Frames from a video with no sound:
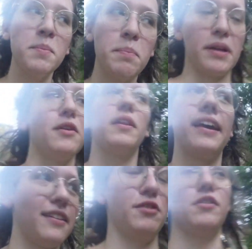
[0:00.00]
but you're
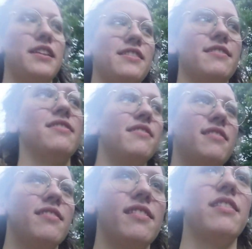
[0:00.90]
in
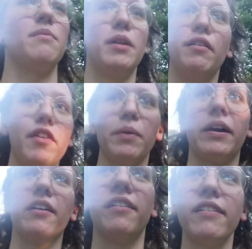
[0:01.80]
the middle of nowhere